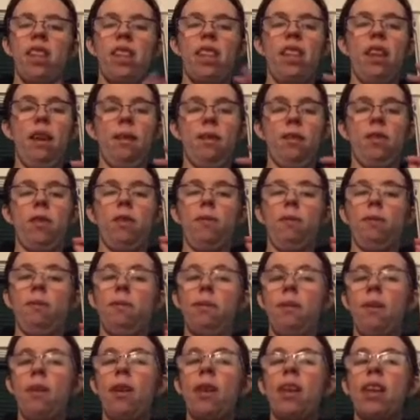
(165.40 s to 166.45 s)
there were
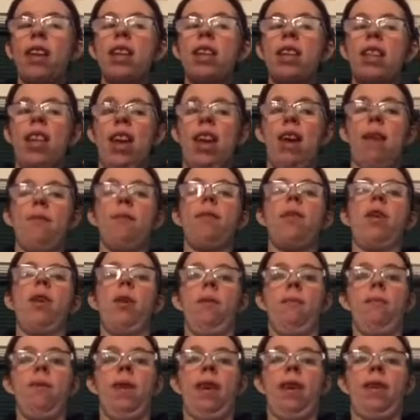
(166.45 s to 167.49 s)
some pretty damn
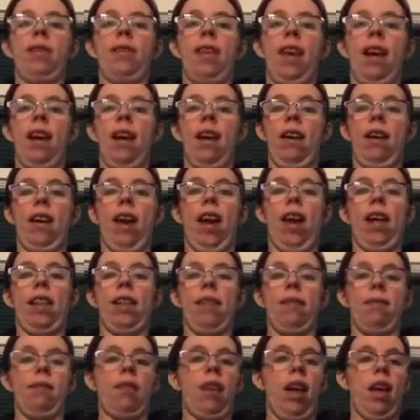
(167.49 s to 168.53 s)
cute pics there, guys.
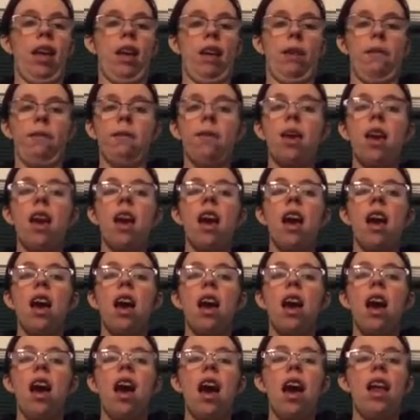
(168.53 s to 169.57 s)
Let me tell you,
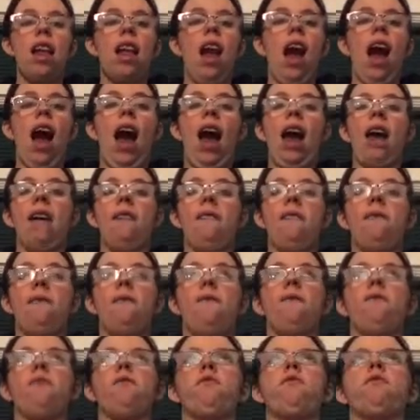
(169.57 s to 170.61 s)
and I
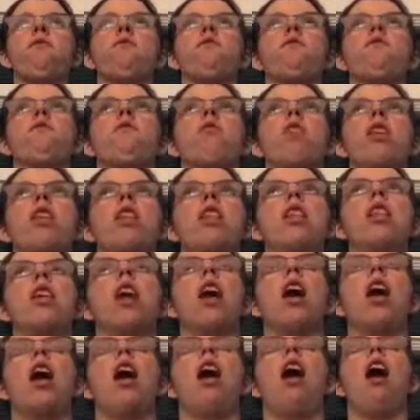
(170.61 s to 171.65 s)
freaked
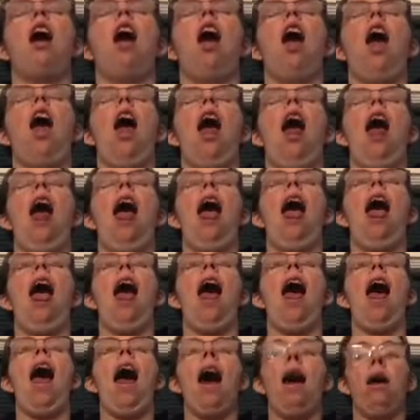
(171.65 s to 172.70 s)

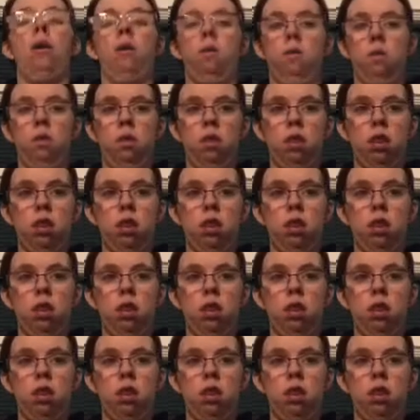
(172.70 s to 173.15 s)
out.